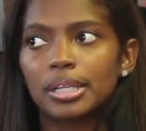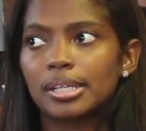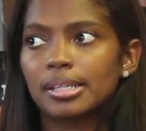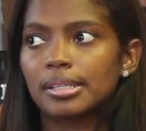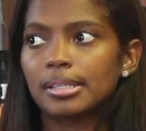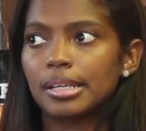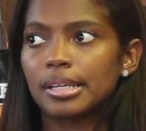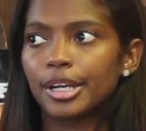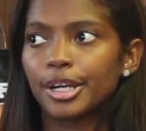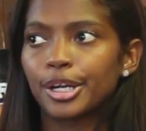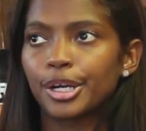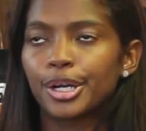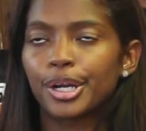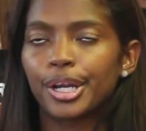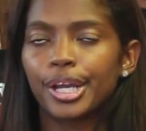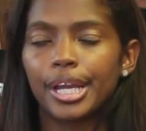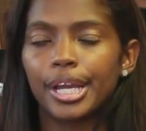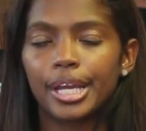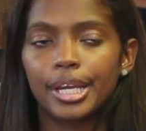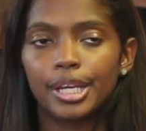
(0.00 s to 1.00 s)
this year
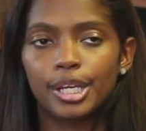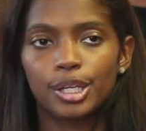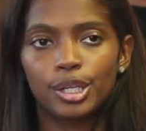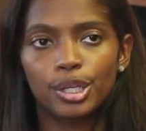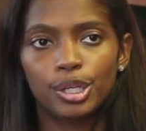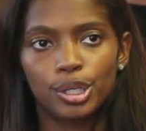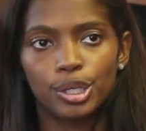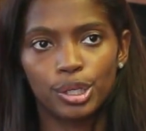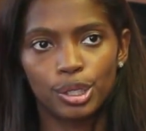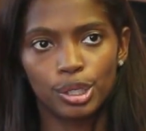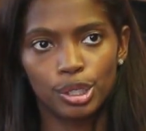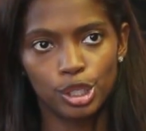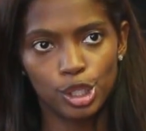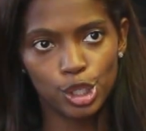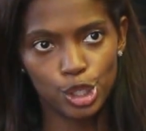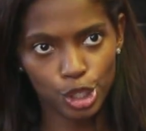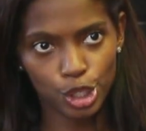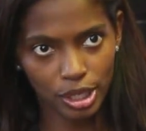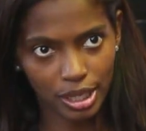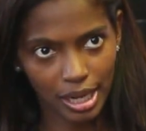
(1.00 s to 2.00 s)
in
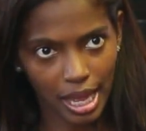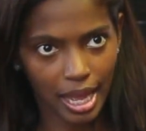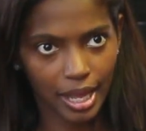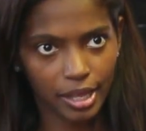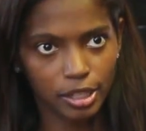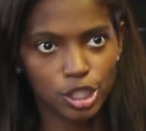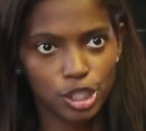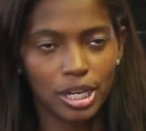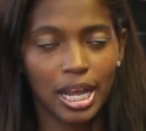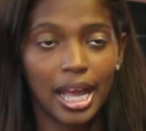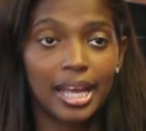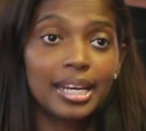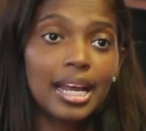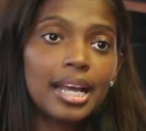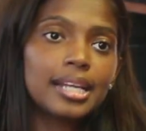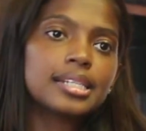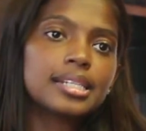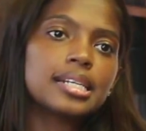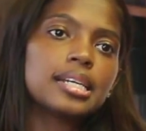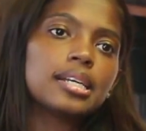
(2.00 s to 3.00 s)
July
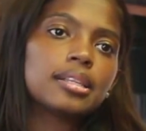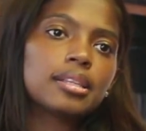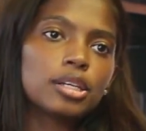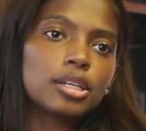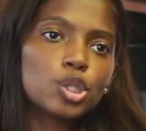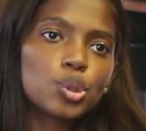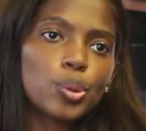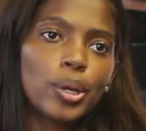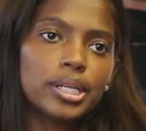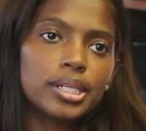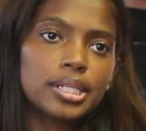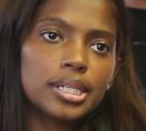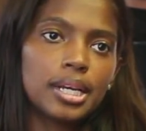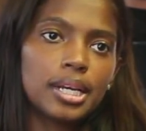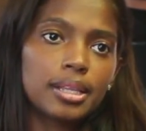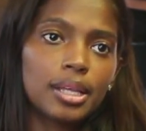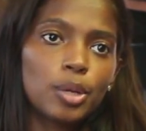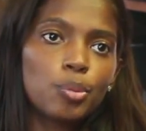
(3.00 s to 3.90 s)
19th and 20th.